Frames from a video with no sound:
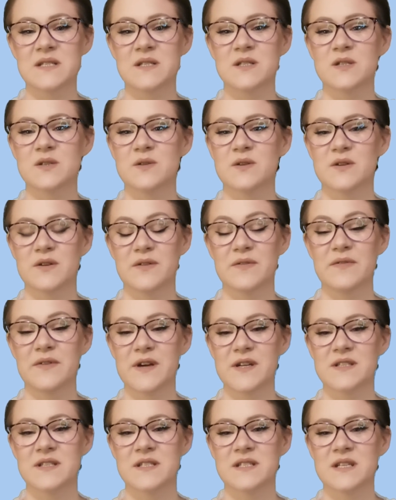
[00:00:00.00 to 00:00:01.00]
to
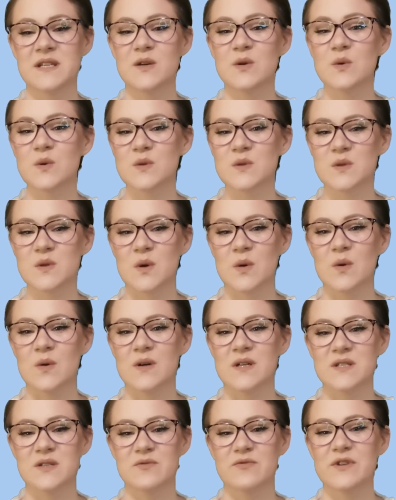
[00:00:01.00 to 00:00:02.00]
university or
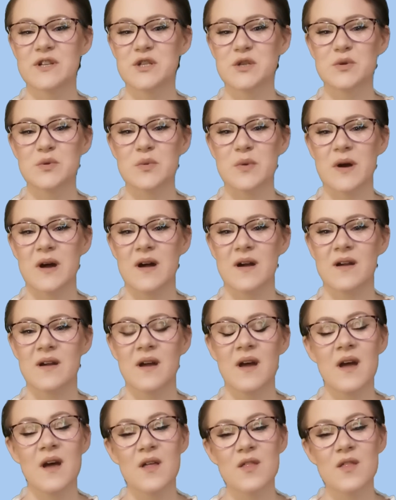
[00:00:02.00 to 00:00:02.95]
school as original work